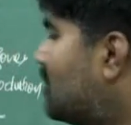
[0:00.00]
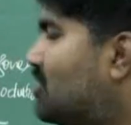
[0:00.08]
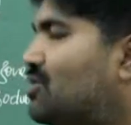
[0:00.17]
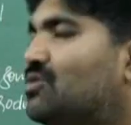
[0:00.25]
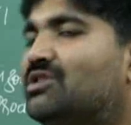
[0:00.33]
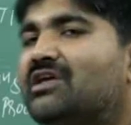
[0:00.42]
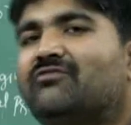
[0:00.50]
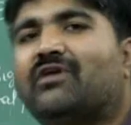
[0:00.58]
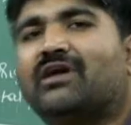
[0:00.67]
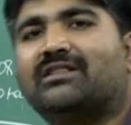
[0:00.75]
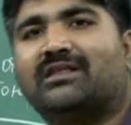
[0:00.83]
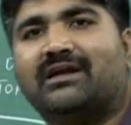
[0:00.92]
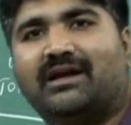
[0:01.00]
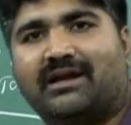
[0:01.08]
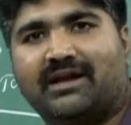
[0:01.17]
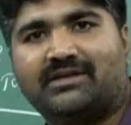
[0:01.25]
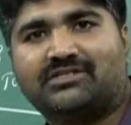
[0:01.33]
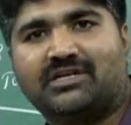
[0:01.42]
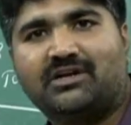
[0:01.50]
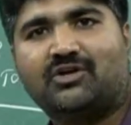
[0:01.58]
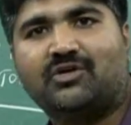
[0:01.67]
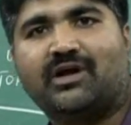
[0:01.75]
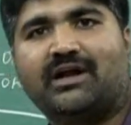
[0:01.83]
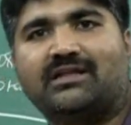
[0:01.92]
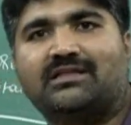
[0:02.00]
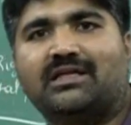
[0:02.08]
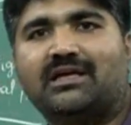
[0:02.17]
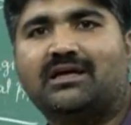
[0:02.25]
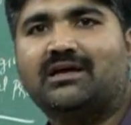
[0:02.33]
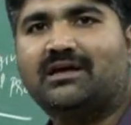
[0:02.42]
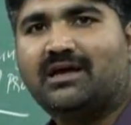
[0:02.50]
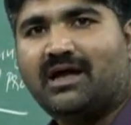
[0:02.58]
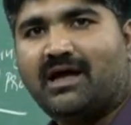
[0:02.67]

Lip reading: you have to do the further iteration to get the